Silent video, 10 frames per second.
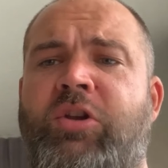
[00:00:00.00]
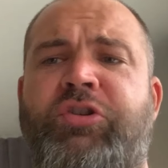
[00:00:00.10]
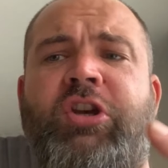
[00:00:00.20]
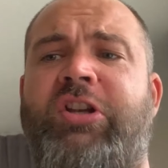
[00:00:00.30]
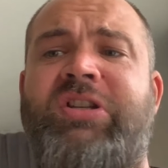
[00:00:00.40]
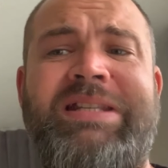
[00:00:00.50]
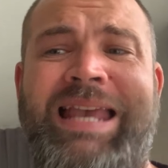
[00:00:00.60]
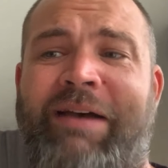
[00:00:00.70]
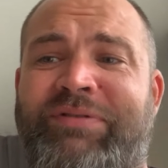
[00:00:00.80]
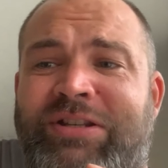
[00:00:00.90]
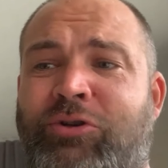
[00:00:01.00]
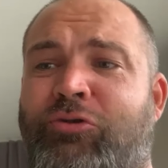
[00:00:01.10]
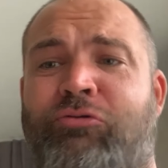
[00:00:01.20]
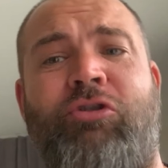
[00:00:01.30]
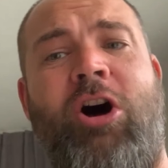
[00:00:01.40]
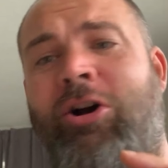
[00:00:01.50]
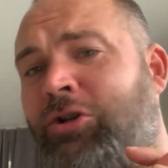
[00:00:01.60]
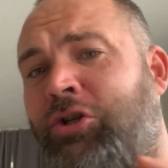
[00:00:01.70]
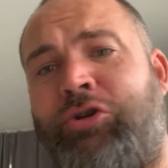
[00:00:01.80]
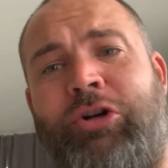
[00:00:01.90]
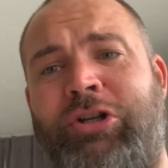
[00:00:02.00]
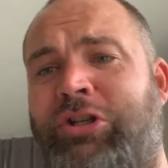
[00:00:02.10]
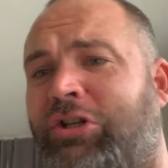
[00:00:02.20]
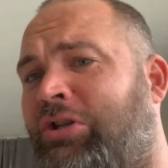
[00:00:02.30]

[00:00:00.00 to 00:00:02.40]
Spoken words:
Churches have strong structures